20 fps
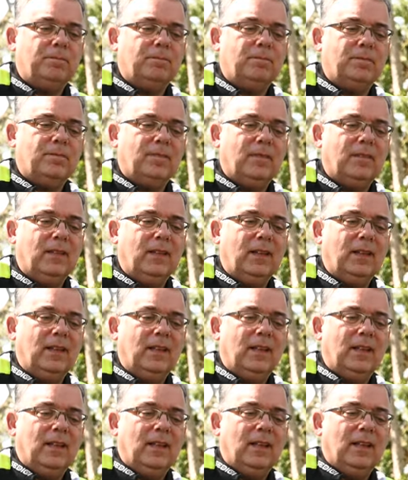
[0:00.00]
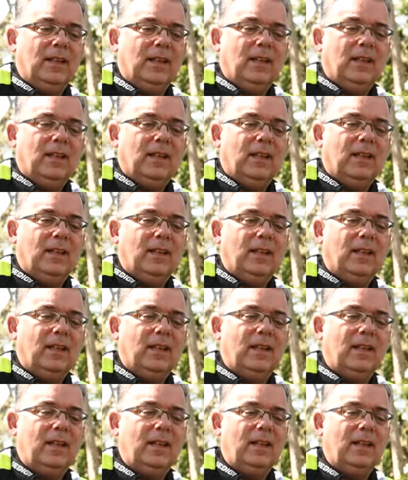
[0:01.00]

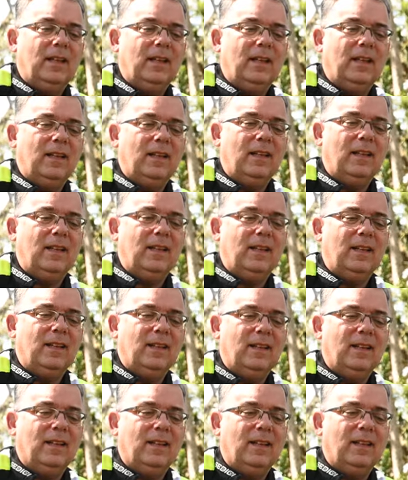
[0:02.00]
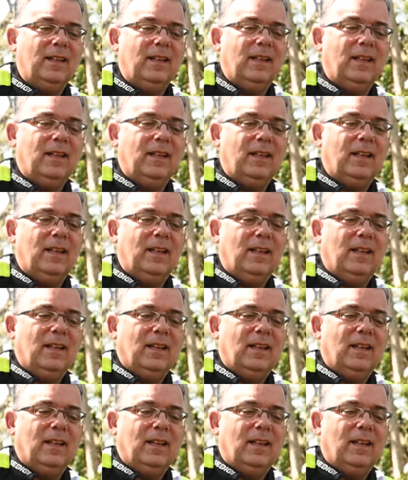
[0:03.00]
[no speech]